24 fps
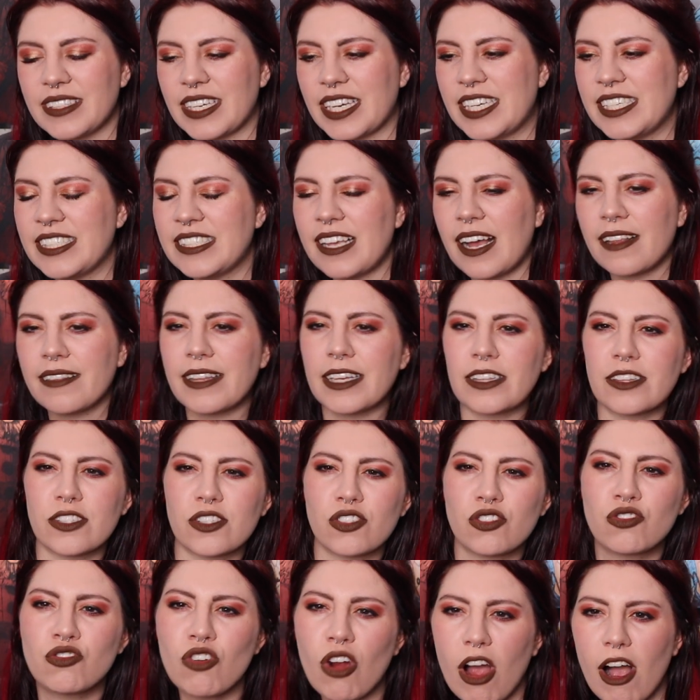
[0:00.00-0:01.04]
he's not like the
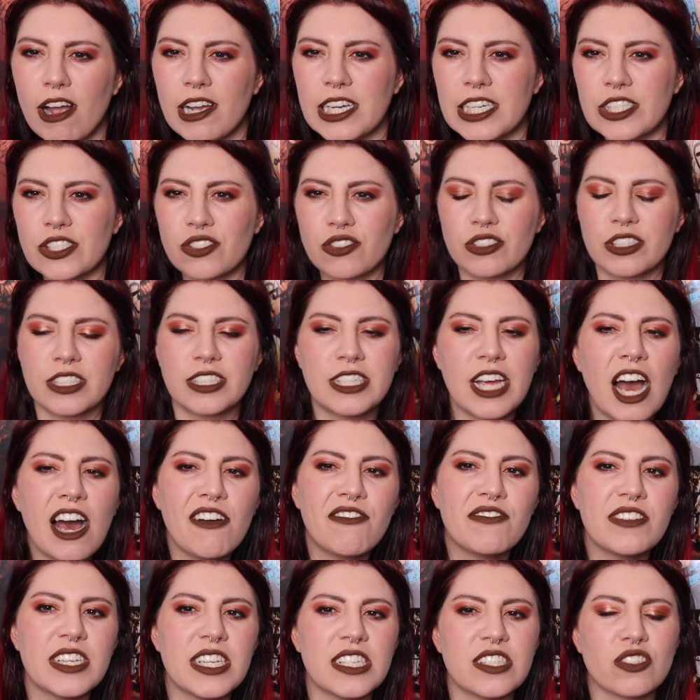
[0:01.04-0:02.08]
strongest or the
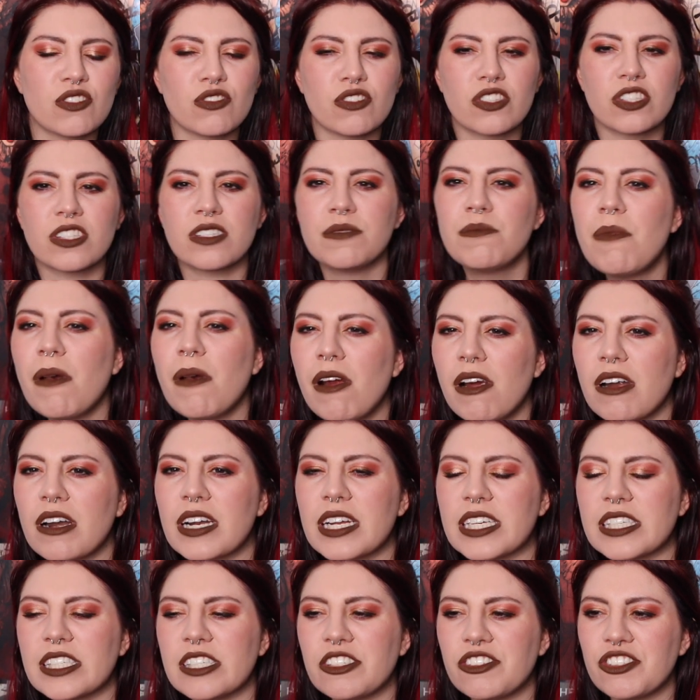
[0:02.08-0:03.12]
toughest or the
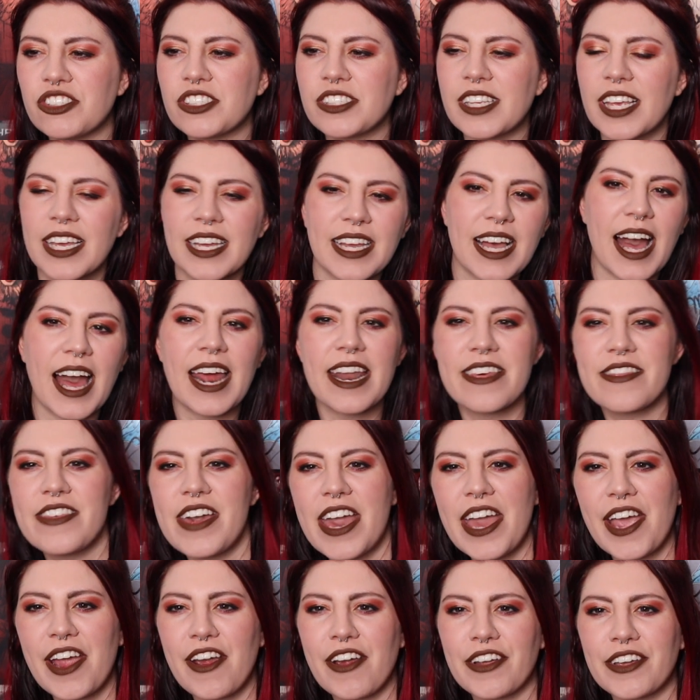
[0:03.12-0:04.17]
smartest. He's just like kind of
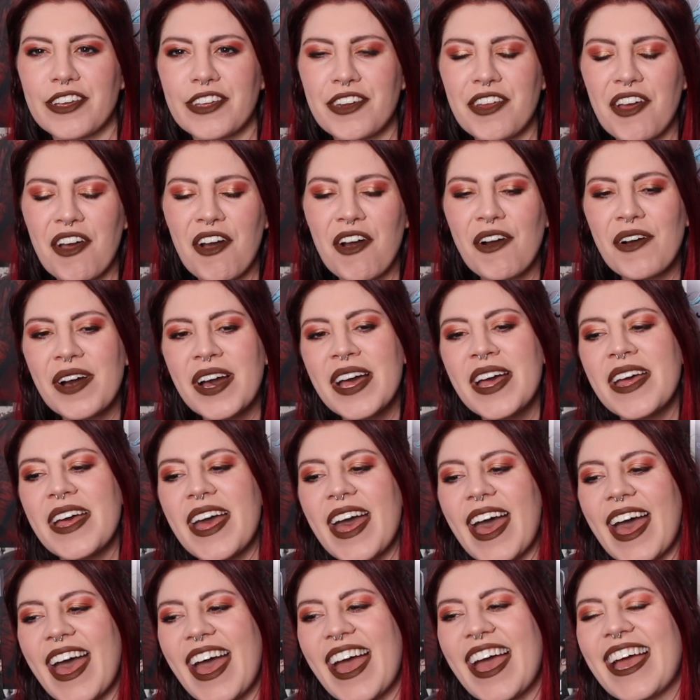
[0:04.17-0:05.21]
there, you know?
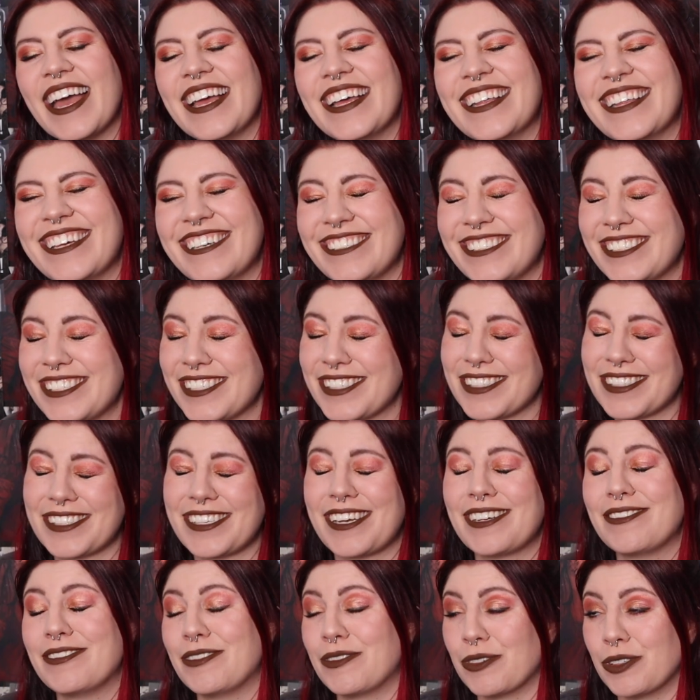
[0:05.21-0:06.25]
Which is
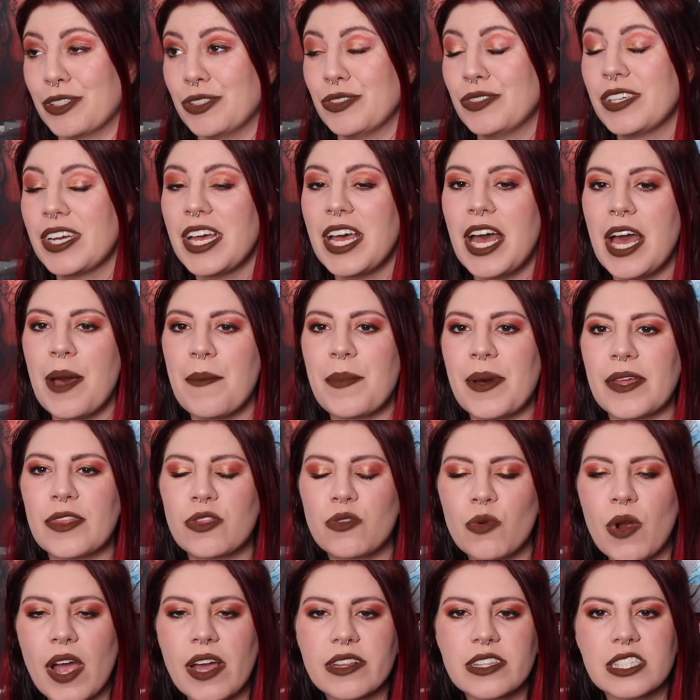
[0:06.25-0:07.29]
rude. But
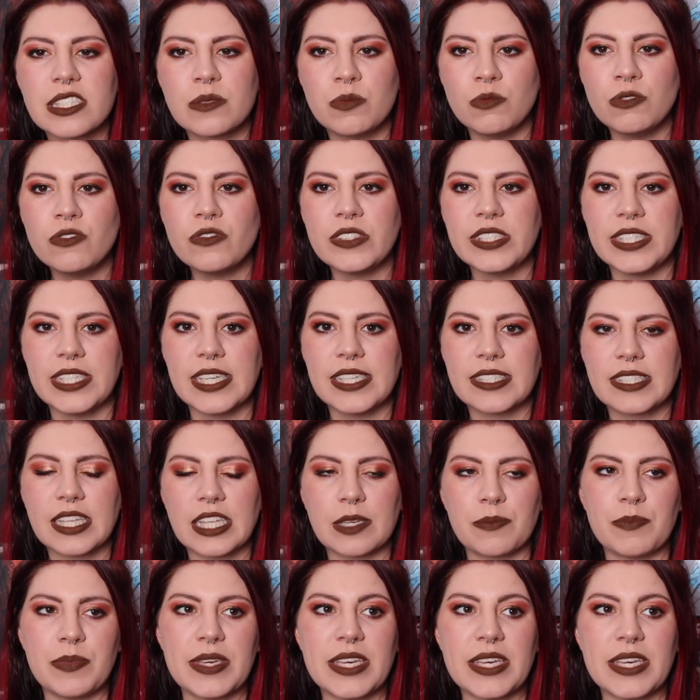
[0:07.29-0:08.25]
throughout this movie, he has like